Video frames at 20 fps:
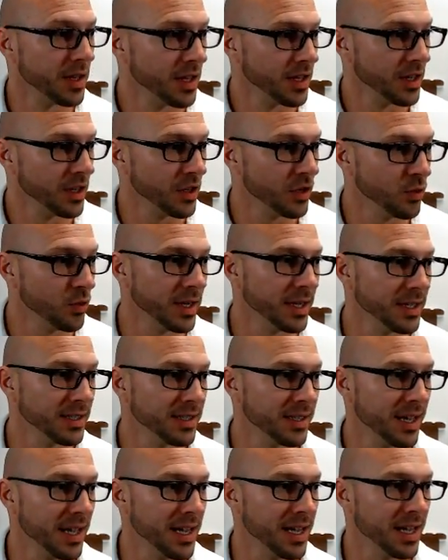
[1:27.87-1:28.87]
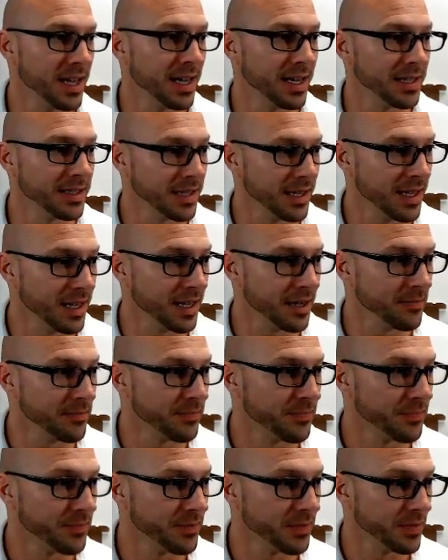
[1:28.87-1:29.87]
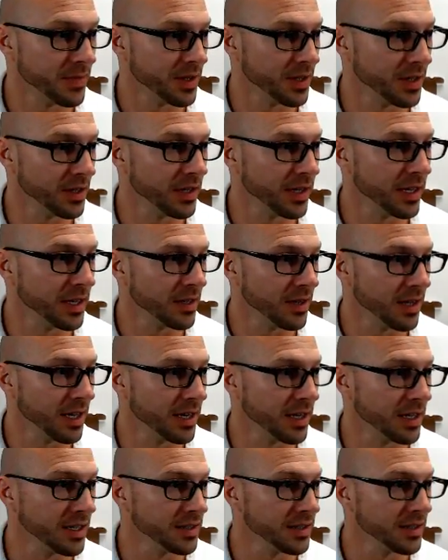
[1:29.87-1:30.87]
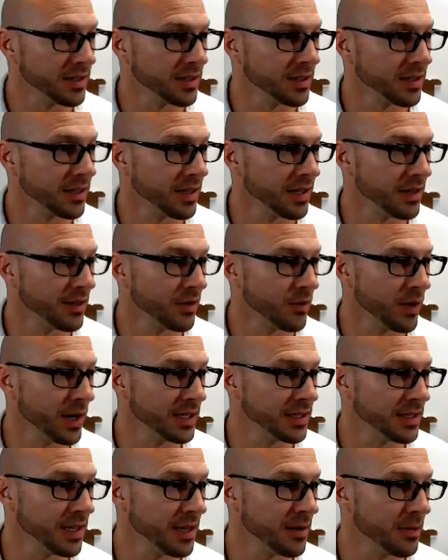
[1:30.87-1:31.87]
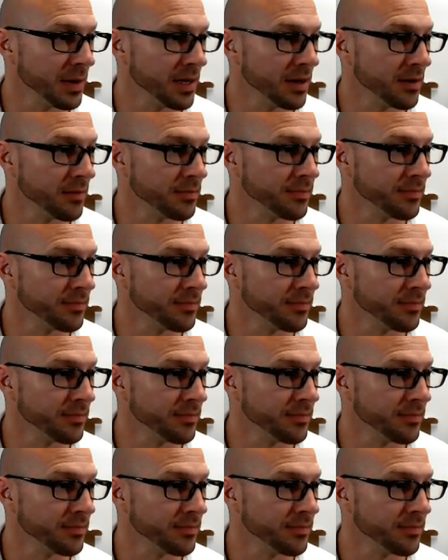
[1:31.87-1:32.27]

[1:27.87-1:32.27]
USA on top. They're getting a lot of hits. And the Rays on bottom.